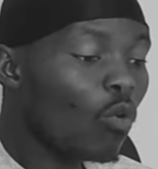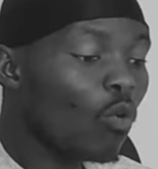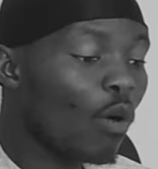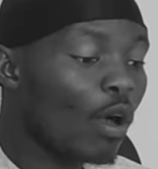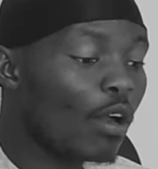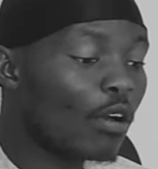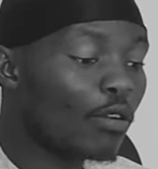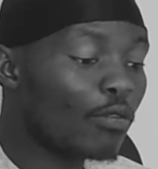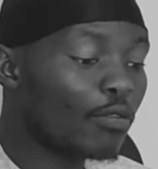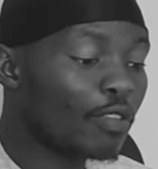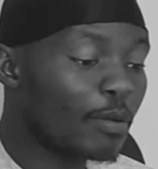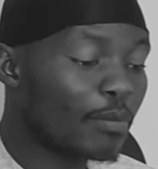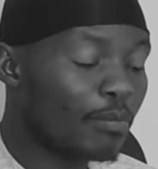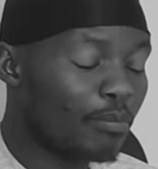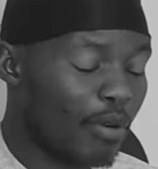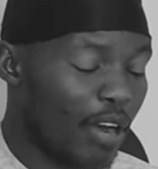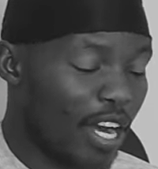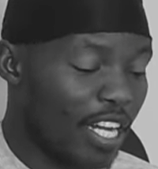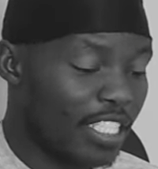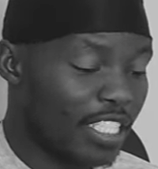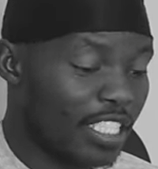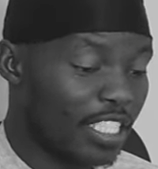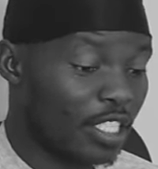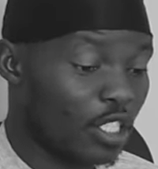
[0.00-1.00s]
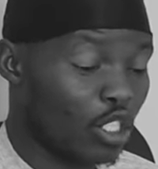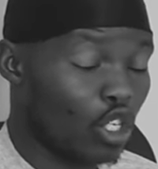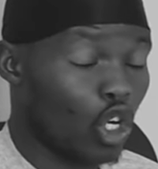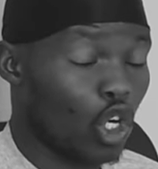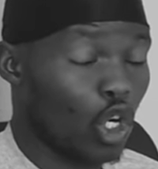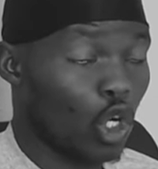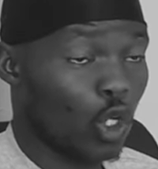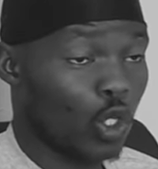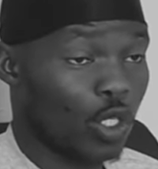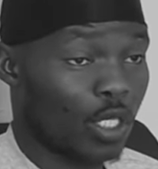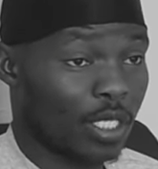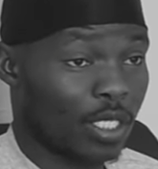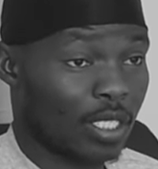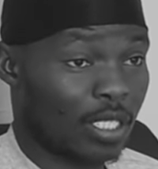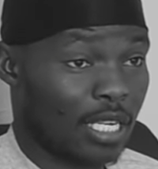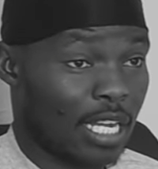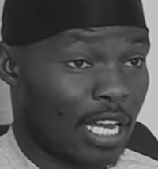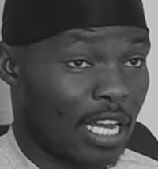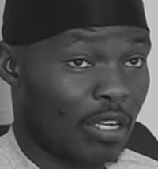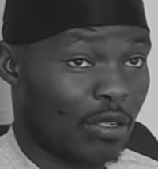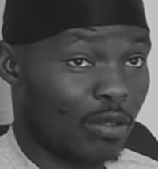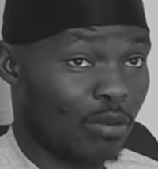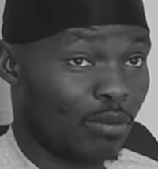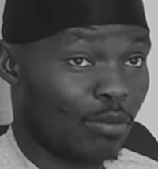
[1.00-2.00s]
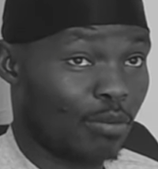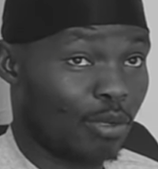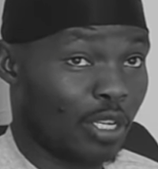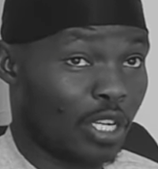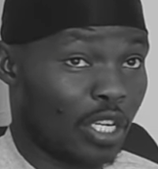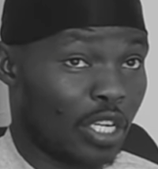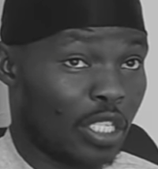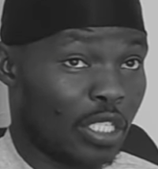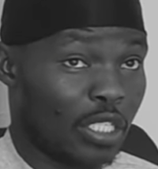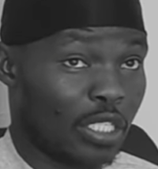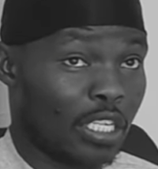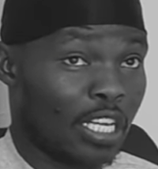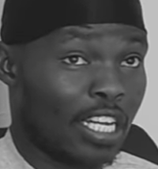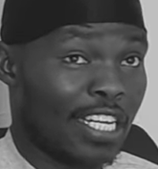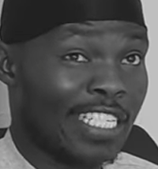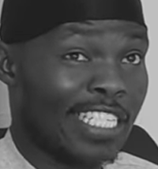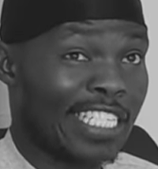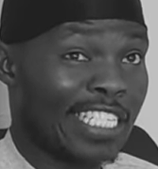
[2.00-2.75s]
one of the branches closing down because